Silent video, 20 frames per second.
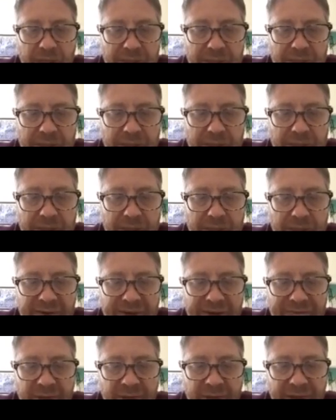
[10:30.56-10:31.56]
and it's going to
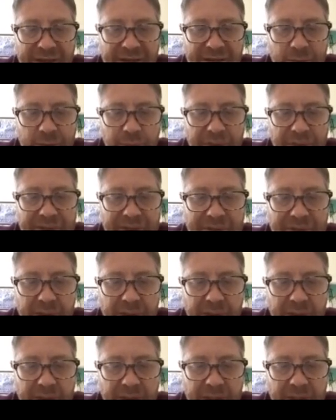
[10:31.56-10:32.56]
give off the lateral
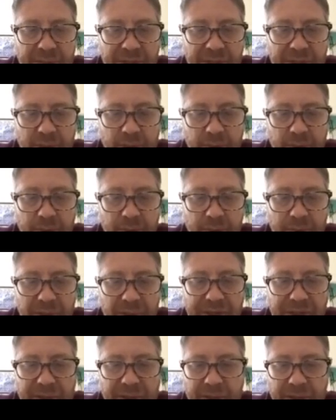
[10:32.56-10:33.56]
plantar and the medial
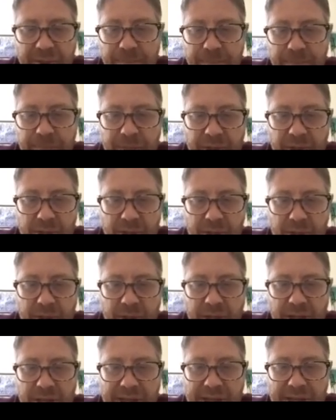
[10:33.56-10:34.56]
plantar.
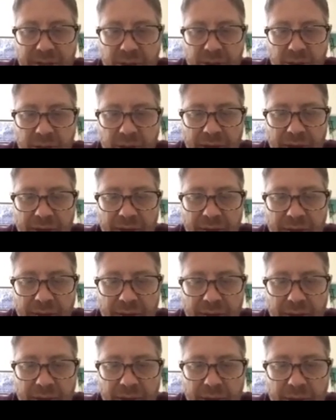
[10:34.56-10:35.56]
And they're all going to
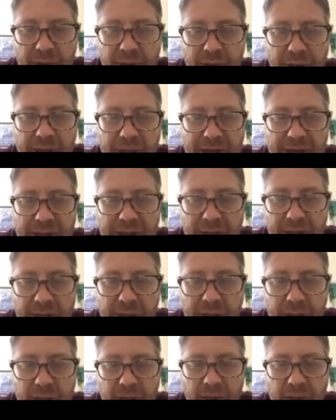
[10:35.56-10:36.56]

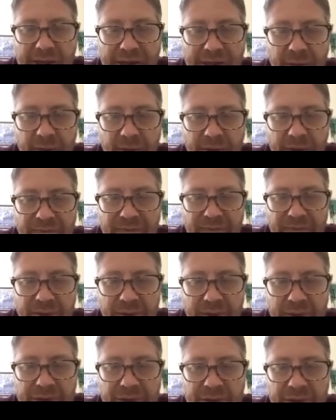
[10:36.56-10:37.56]
collaterally fill
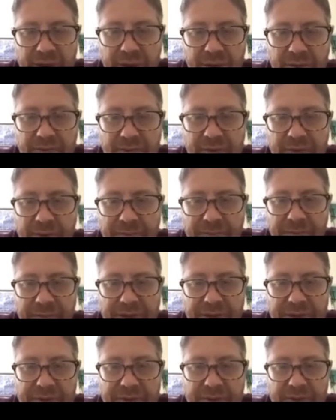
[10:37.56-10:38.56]
each other from
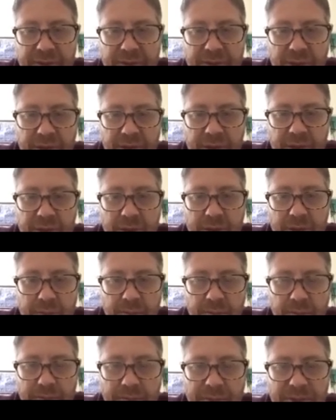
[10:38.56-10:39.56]
these
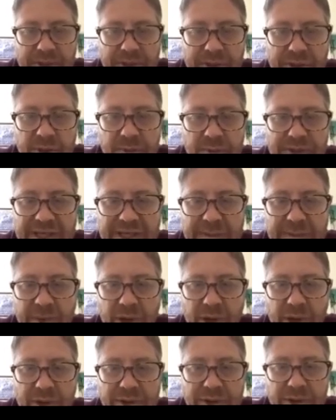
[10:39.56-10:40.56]
two two
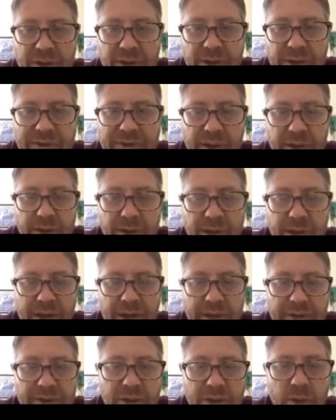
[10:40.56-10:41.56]

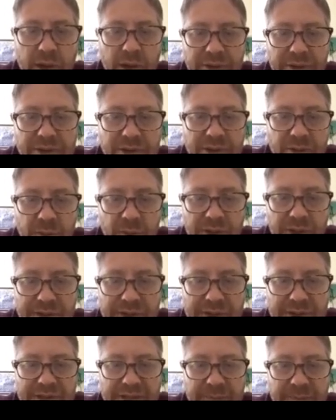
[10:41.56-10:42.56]
arches. One is
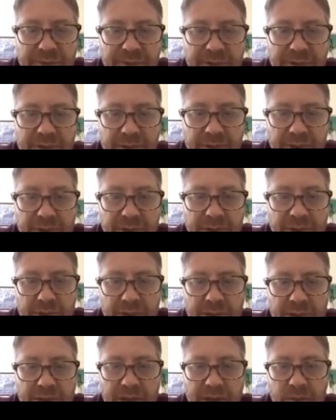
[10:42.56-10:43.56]
deep
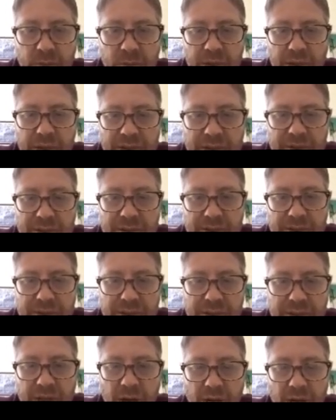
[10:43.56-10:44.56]
and one is just
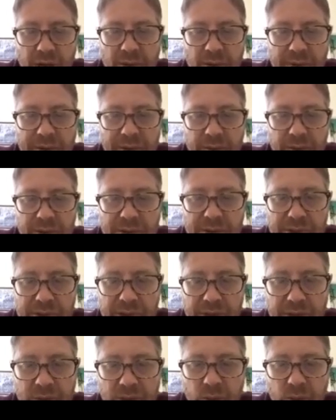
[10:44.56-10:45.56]
the arcuate, which is on
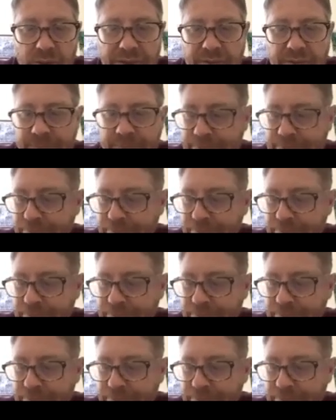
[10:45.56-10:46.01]
the dorsum.